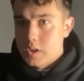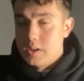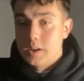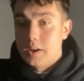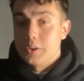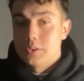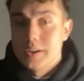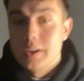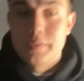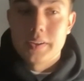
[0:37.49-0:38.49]
Yeah, I agree.
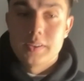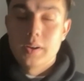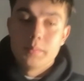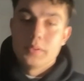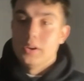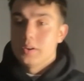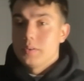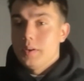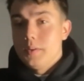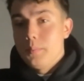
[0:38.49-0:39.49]
I think, look,
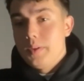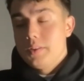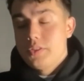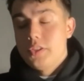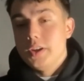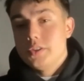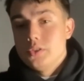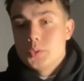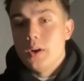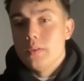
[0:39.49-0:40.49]

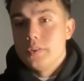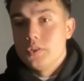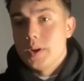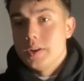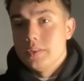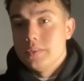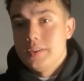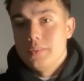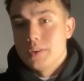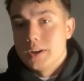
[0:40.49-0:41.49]
32-12 in
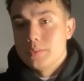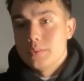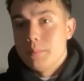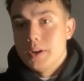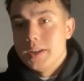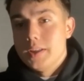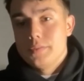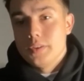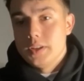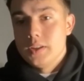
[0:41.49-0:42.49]
2019 rang around my ears for
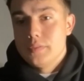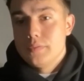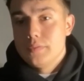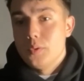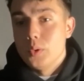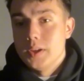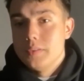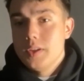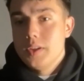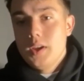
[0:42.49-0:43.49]
years, 4 years.